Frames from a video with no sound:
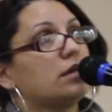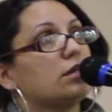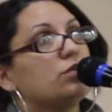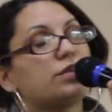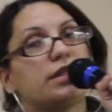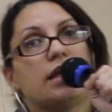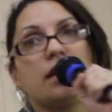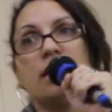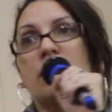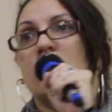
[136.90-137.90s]
you
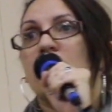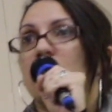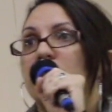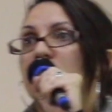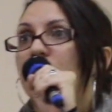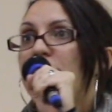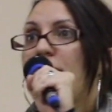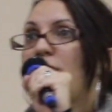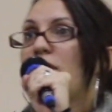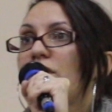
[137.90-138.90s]
see the
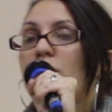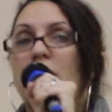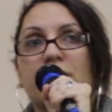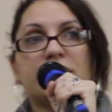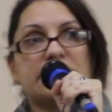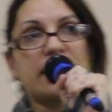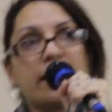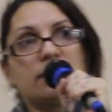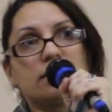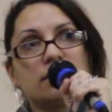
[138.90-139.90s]
people, the
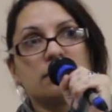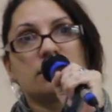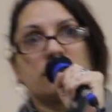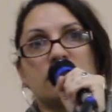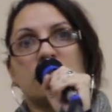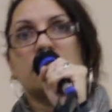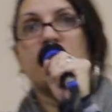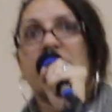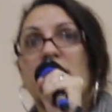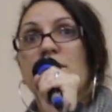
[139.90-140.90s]
1%,
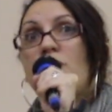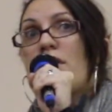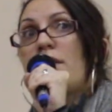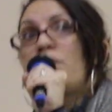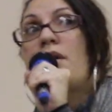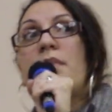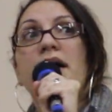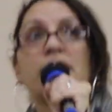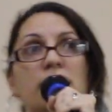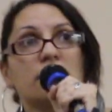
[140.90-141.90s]
making more and more
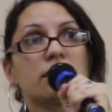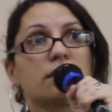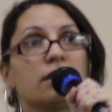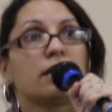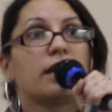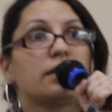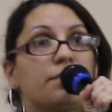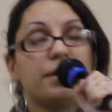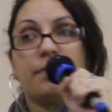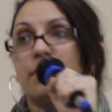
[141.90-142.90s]
money, and
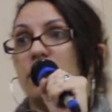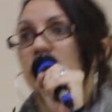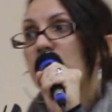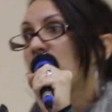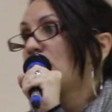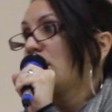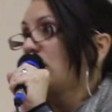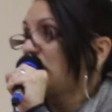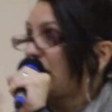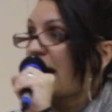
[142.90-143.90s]
the people,
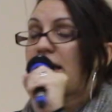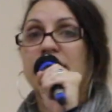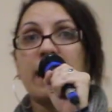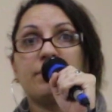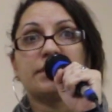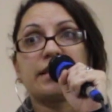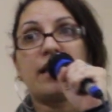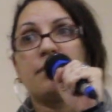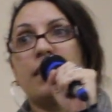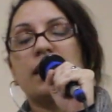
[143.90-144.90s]
the
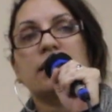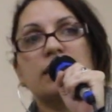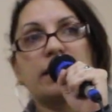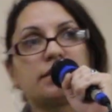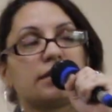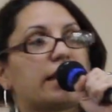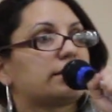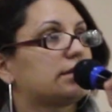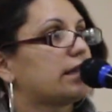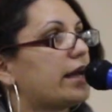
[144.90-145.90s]
99%, making less and
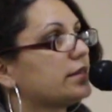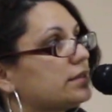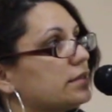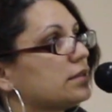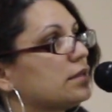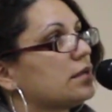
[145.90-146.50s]
less and less.